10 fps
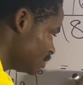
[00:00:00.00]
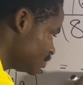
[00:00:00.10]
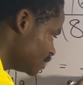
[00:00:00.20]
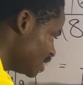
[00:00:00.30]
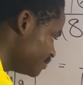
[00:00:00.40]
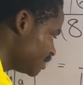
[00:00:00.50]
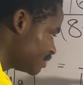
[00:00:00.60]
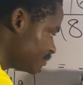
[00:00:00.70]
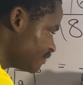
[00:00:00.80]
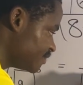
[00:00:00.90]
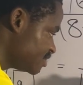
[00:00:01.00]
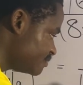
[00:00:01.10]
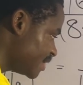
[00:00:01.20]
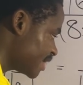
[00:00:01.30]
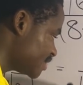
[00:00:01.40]
so let me remove this
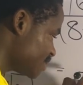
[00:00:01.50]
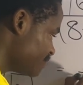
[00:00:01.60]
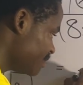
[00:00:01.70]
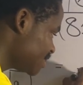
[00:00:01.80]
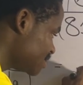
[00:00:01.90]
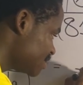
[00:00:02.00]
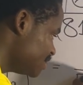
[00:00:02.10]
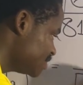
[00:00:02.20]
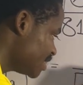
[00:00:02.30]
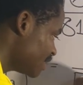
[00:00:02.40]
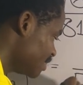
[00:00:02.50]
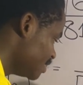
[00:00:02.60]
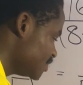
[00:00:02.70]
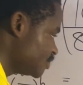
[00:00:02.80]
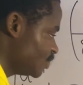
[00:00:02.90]
bracket so it makes it easier.
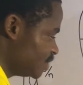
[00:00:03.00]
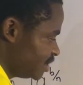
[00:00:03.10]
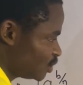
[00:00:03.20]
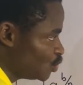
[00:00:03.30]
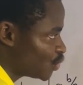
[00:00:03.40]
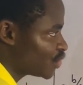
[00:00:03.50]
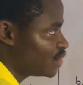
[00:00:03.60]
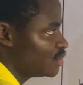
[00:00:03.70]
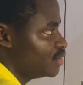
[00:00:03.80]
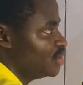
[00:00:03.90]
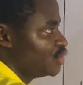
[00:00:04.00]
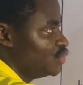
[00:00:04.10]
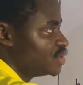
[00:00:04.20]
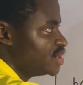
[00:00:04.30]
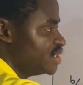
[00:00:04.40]
So the
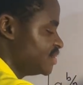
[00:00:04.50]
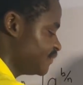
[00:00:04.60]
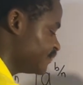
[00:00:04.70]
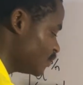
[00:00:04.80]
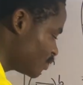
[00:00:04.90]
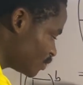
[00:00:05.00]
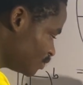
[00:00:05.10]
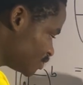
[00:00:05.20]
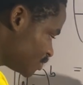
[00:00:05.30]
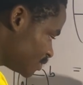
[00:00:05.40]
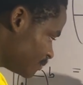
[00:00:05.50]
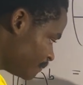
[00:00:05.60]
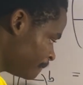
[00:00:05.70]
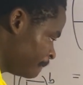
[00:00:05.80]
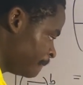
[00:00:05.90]
root is the fourth root,
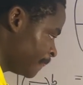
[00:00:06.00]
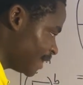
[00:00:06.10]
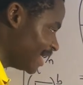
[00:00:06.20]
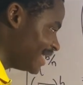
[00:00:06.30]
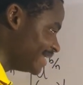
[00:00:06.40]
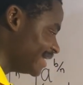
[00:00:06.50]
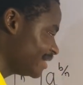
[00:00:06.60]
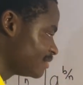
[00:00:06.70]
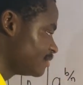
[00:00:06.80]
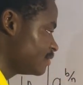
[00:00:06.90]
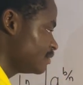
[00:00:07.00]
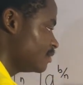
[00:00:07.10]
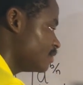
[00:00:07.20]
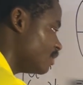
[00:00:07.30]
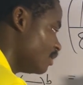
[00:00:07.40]
and then
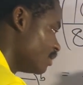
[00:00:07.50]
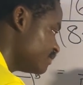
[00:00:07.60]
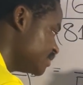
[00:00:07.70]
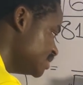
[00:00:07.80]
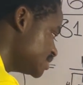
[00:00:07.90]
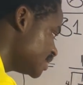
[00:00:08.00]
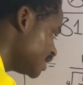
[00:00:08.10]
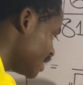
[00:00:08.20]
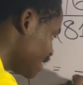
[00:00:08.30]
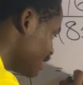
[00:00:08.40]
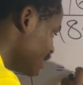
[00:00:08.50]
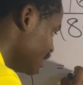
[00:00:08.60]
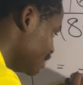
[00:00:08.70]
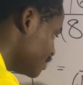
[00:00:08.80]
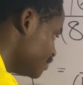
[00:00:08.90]
all of these here
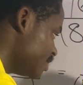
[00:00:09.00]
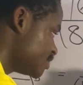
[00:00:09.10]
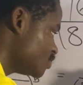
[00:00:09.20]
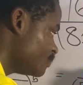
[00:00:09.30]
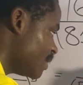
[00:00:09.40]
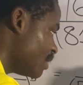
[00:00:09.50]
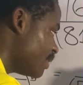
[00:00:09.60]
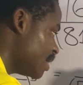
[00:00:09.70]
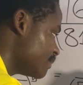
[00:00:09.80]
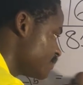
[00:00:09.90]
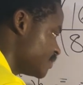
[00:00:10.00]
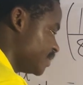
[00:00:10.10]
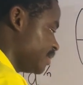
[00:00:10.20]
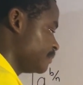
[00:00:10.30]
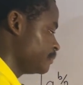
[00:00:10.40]
raised to power
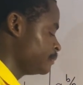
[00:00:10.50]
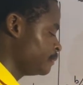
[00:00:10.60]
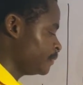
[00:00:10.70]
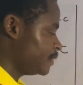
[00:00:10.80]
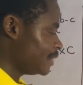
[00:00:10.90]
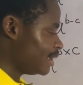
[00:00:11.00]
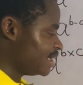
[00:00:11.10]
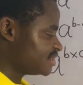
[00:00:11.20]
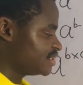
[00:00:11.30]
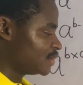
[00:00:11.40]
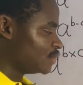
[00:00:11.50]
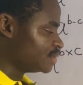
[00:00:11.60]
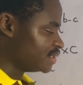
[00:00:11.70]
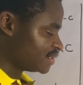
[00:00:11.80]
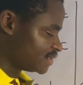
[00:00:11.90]
3. Now let's
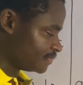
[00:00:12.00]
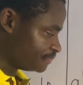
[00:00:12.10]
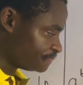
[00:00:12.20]
decode this.